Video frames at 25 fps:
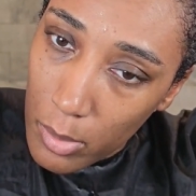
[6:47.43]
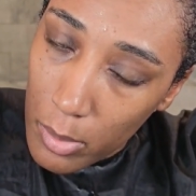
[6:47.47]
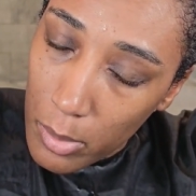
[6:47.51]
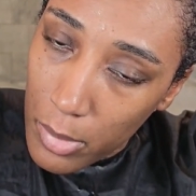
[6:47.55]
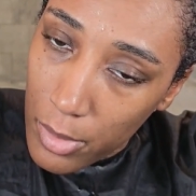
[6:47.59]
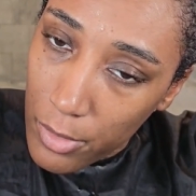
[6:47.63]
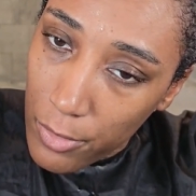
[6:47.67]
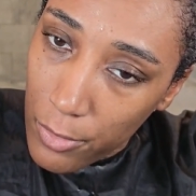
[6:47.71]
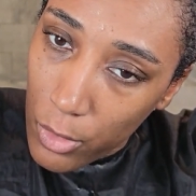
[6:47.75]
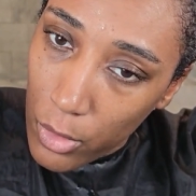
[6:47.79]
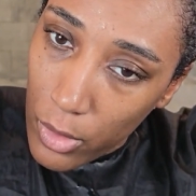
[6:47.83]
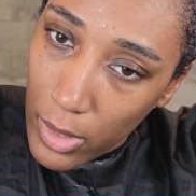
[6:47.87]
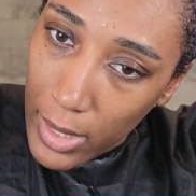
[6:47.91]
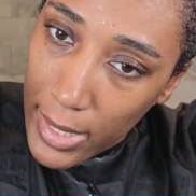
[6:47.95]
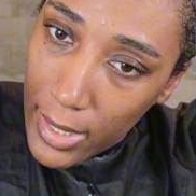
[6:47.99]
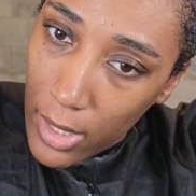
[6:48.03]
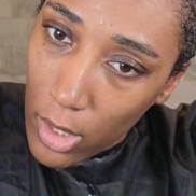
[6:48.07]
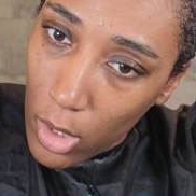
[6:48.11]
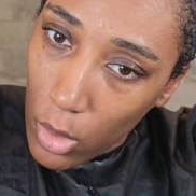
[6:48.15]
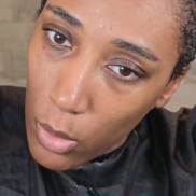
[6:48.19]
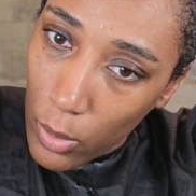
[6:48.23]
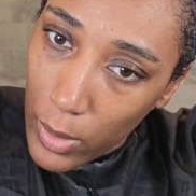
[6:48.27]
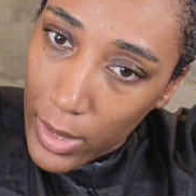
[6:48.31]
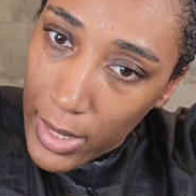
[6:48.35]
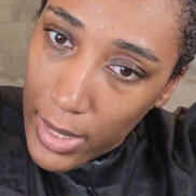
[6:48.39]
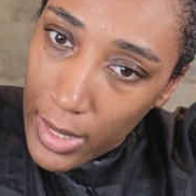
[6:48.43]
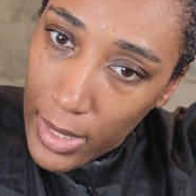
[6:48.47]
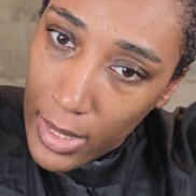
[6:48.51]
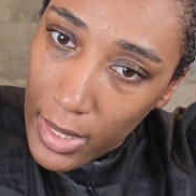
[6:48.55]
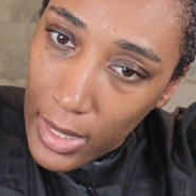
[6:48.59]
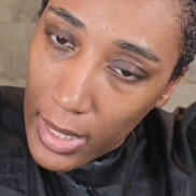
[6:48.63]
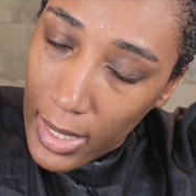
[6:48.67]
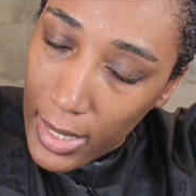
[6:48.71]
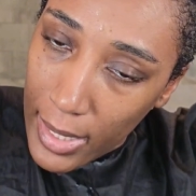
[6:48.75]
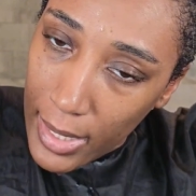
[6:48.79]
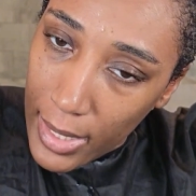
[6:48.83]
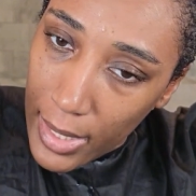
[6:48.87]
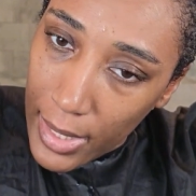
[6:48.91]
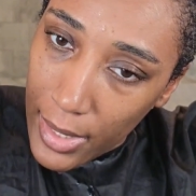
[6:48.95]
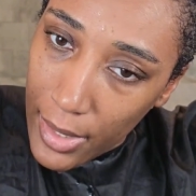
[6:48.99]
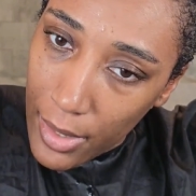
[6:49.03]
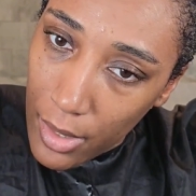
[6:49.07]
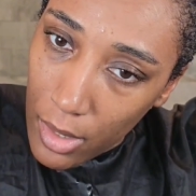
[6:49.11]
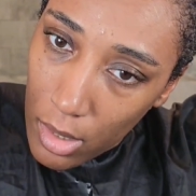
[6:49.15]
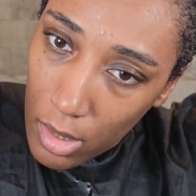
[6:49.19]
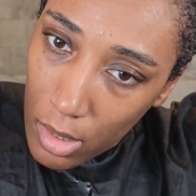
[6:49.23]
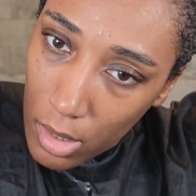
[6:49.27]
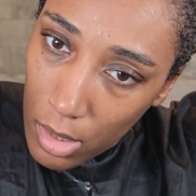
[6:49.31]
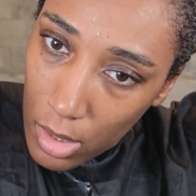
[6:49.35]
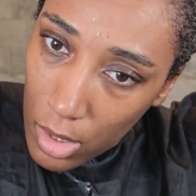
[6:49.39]
before I go in
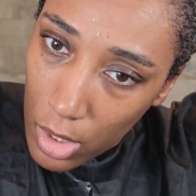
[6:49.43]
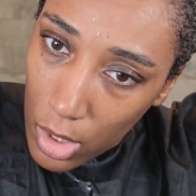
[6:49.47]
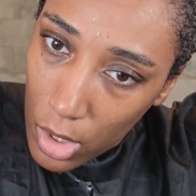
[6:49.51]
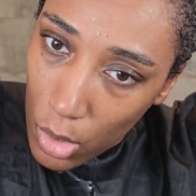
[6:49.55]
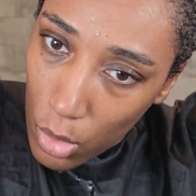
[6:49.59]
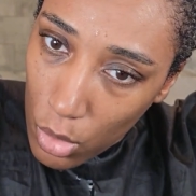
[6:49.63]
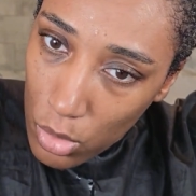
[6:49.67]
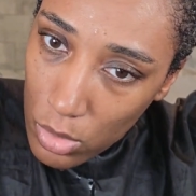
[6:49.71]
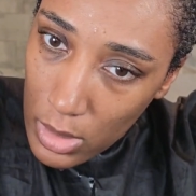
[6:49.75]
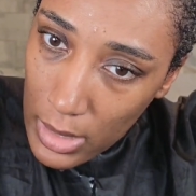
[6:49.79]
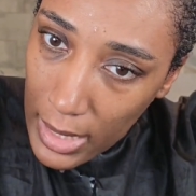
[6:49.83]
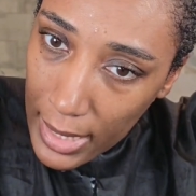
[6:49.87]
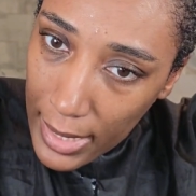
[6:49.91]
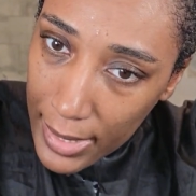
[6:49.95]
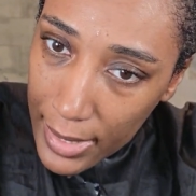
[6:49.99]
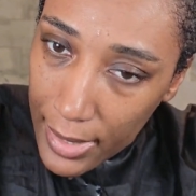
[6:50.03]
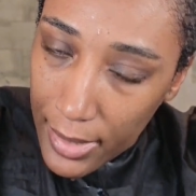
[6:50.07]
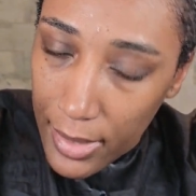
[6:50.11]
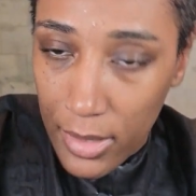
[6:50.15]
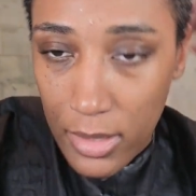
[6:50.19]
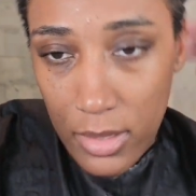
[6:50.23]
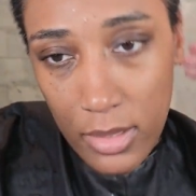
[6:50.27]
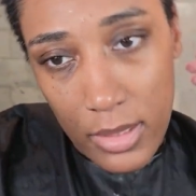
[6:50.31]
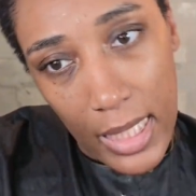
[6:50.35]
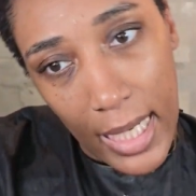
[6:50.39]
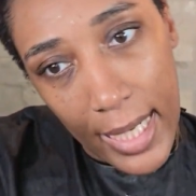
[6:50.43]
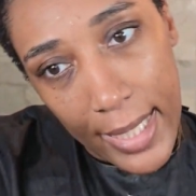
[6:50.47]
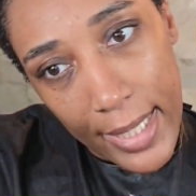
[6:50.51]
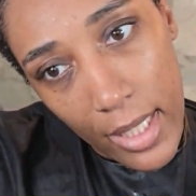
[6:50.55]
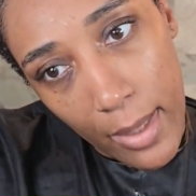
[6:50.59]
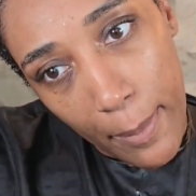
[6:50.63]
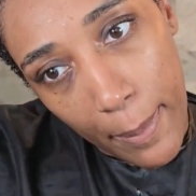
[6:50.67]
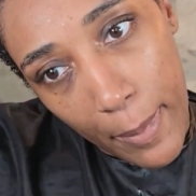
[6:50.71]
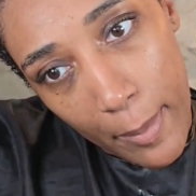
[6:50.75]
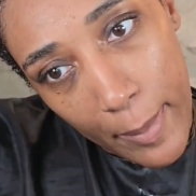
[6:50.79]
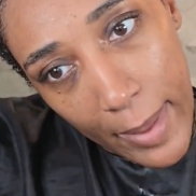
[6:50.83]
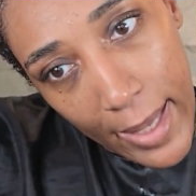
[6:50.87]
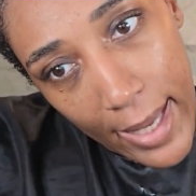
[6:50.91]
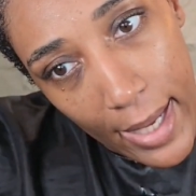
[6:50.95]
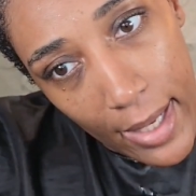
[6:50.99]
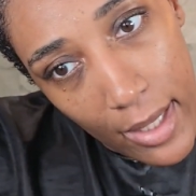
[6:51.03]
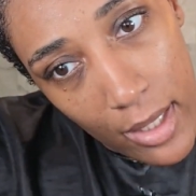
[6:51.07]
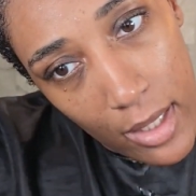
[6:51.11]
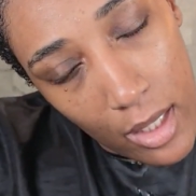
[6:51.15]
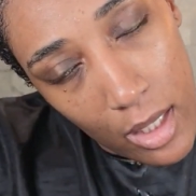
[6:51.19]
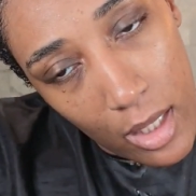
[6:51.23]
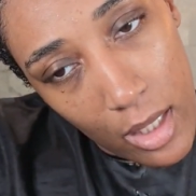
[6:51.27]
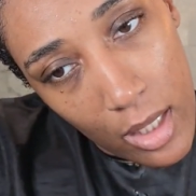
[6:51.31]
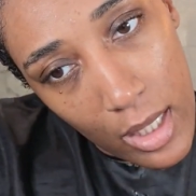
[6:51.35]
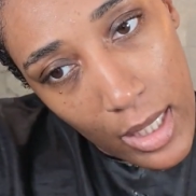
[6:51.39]
and, tidy up the
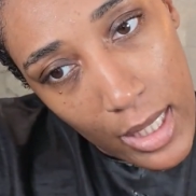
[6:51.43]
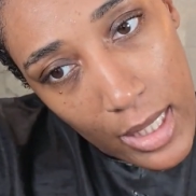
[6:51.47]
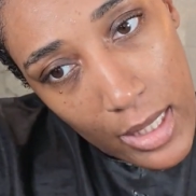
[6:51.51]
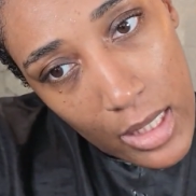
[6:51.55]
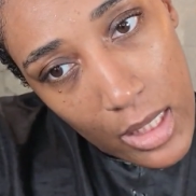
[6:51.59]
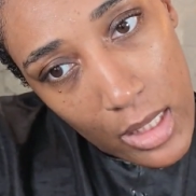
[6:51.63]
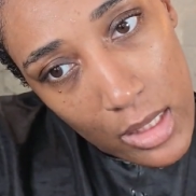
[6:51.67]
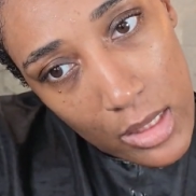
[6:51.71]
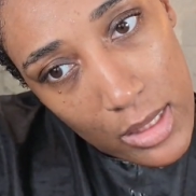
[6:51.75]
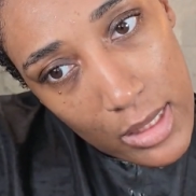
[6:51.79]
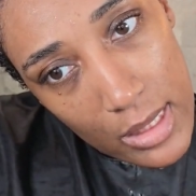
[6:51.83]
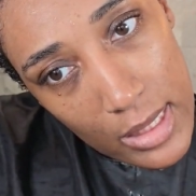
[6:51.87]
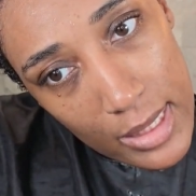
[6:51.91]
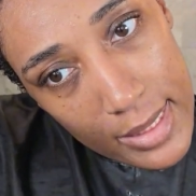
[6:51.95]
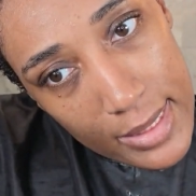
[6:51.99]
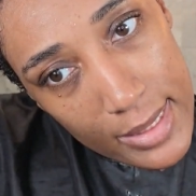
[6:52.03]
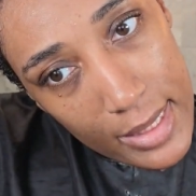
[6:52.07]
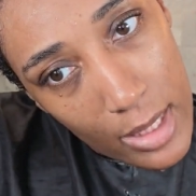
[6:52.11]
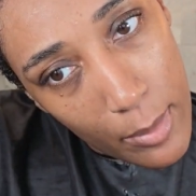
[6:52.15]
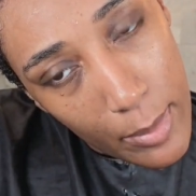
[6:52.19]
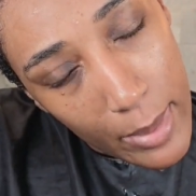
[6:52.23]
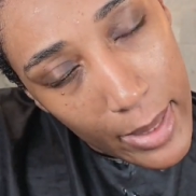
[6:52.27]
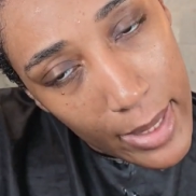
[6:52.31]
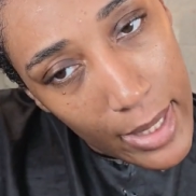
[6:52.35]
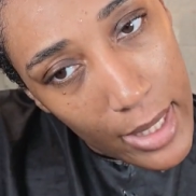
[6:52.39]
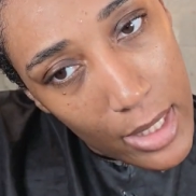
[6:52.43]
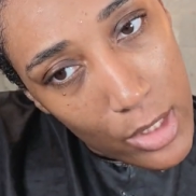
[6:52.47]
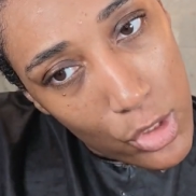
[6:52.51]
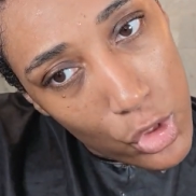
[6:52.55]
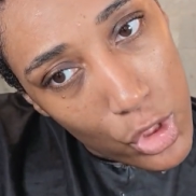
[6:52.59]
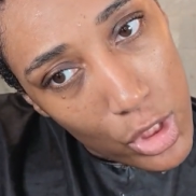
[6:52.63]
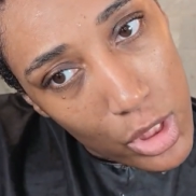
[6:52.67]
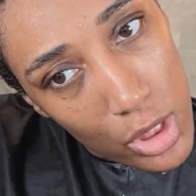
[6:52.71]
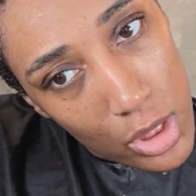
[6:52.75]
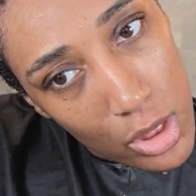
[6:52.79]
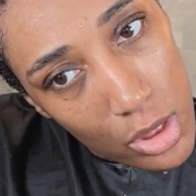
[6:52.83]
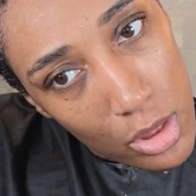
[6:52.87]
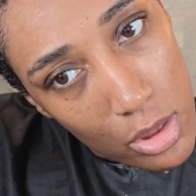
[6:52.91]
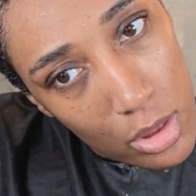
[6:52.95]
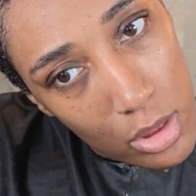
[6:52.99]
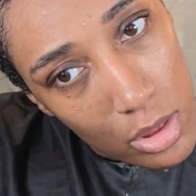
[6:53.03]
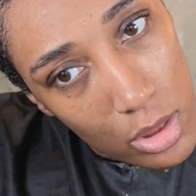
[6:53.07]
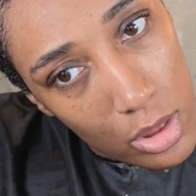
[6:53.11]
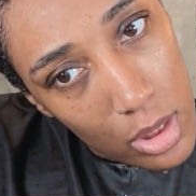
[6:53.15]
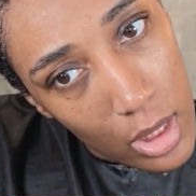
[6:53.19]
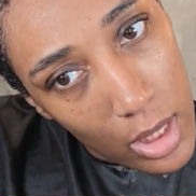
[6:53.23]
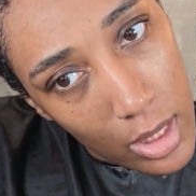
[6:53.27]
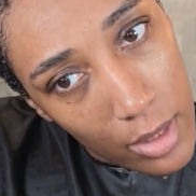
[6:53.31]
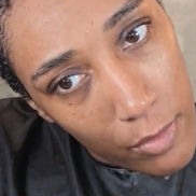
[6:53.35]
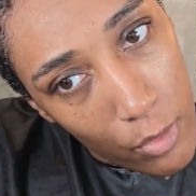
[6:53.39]
back and then slick down my
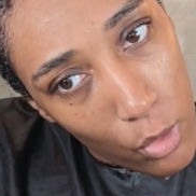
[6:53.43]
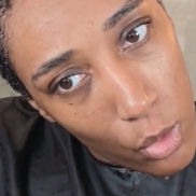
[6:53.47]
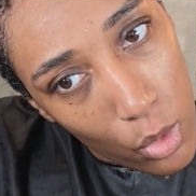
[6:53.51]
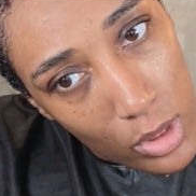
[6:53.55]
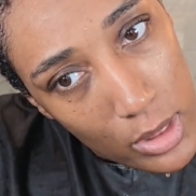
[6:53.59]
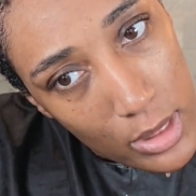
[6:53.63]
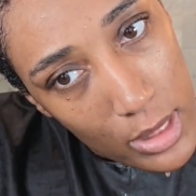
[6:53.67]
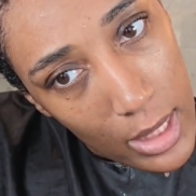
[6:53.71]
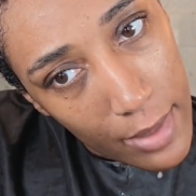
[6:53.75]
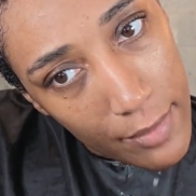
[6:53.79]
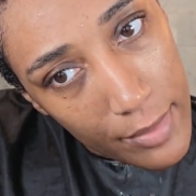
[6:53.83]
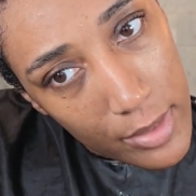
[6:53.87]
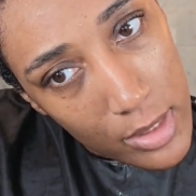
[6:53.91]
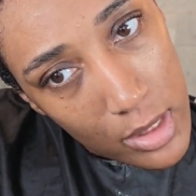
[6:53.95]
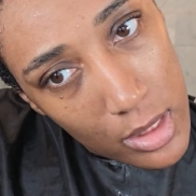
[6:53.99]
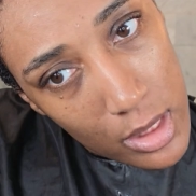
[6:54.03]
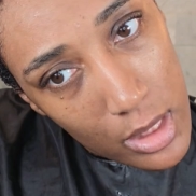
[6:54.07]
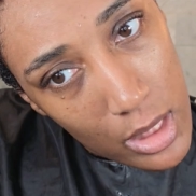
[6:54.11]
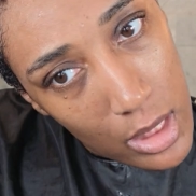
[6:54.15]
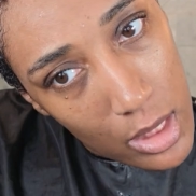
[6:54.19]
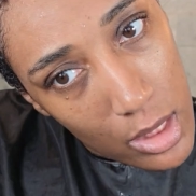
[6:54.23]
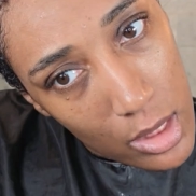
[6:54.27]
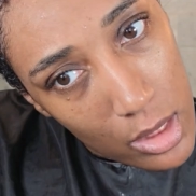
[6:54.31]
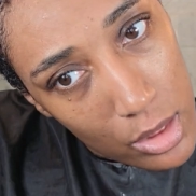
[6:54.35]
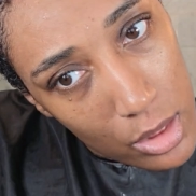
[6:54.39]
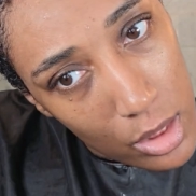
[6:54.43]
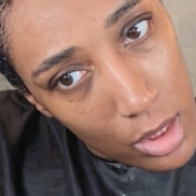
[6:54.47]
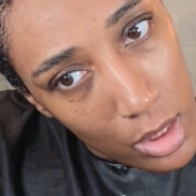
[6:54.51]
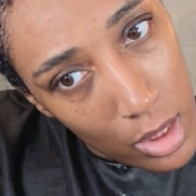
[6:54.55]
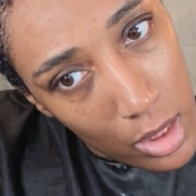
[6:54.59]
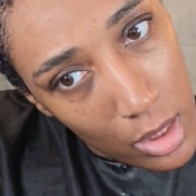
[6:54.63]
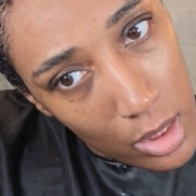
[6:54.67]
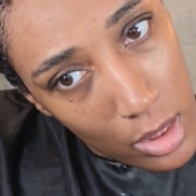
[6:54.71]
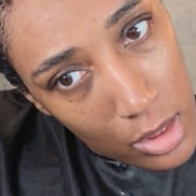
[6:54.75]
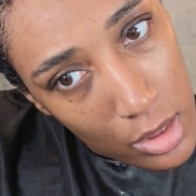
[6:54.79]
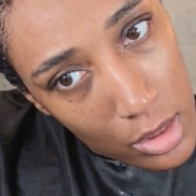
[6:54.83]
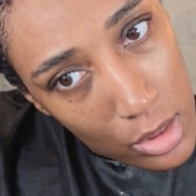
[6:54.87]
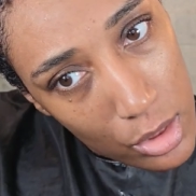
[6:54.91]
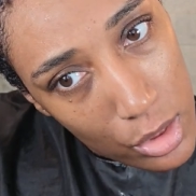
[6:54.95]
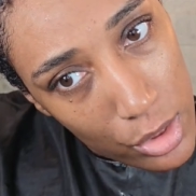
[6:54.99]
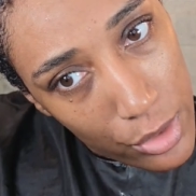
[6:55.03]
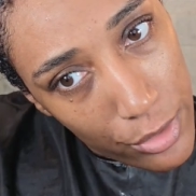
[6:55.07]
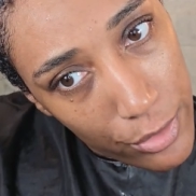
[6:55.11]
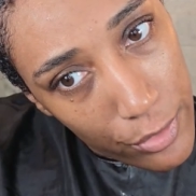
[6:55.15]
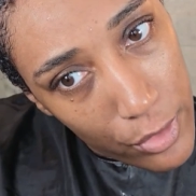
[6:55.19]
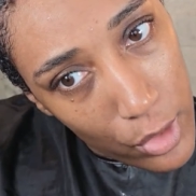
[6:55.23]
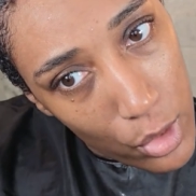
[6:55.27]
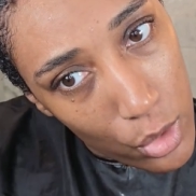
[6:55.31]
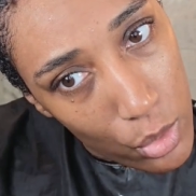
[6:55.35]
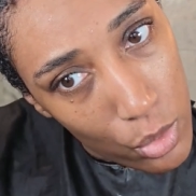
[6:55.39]
edges. And of course, obviously,
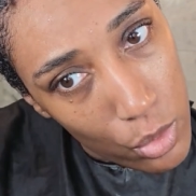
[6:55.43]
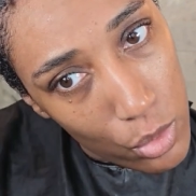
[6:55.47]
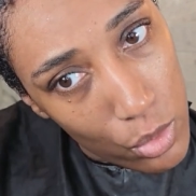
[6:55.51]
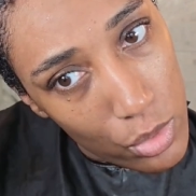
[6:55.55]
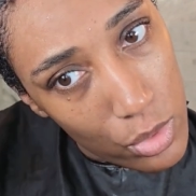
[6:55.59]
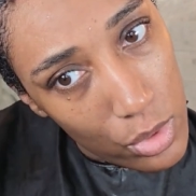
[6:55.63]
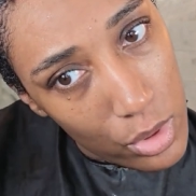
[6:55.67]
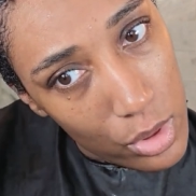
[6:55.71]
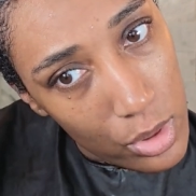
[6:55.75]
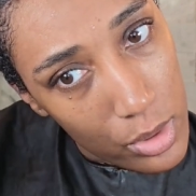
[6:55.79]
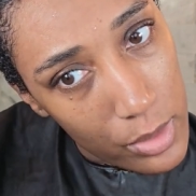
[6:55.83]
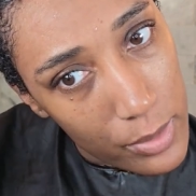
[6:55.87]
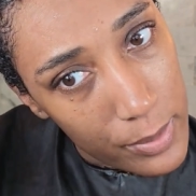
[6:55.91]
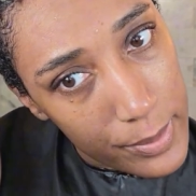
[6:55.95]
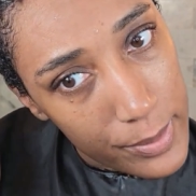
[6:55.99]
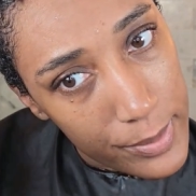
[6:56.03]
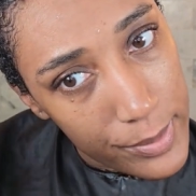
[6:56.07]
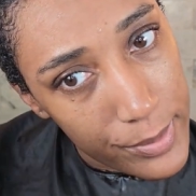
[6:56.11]
diffuse.